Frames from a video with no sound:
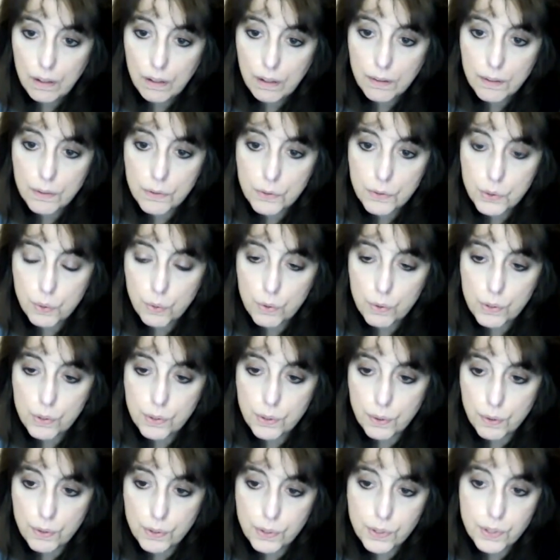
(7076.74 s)
The stores
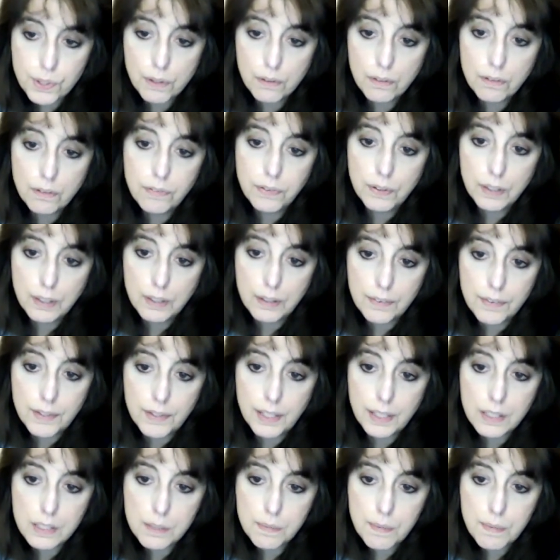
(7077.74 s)
are still full of the
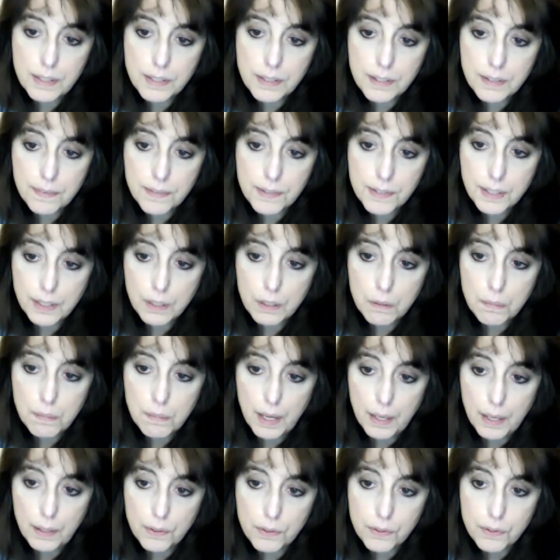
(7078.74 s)
expensive single
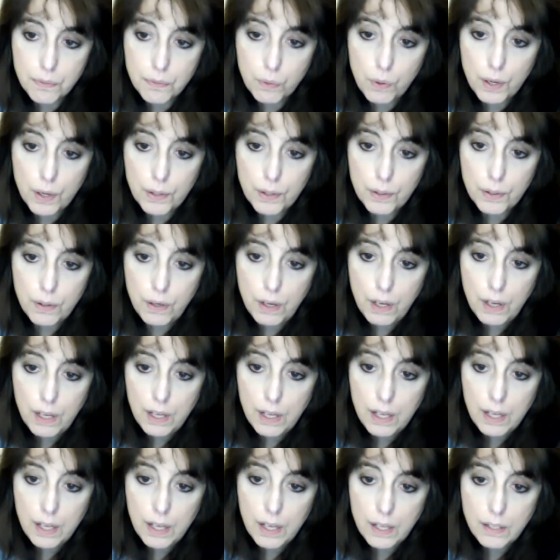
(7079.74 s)
bottles of water,
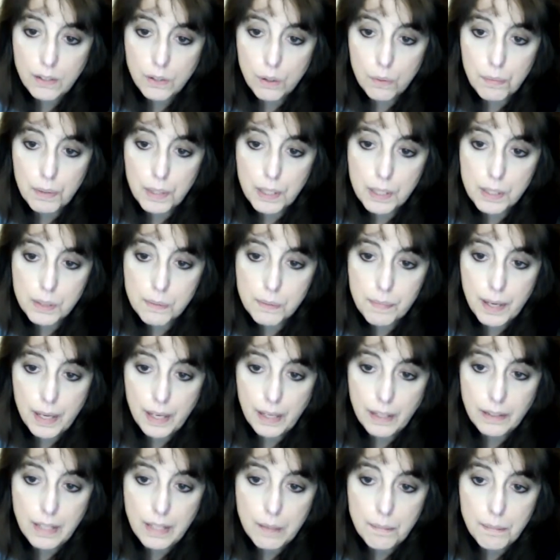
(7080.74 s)
and nobody's
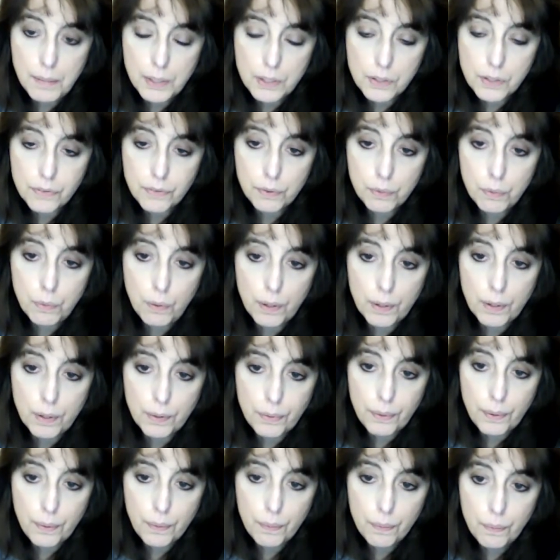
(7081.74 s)
paying that much for water,
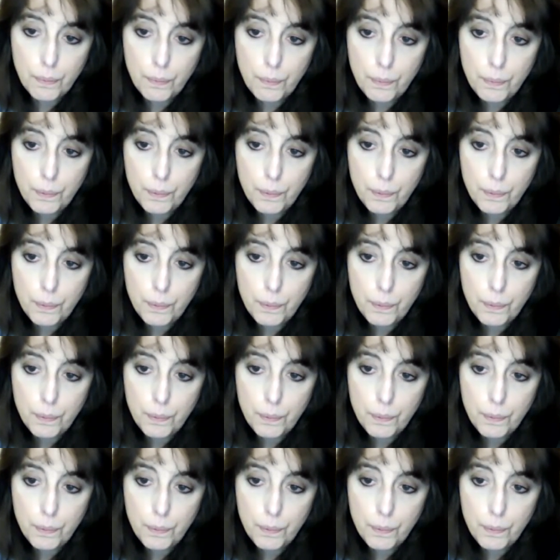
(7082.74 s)
though.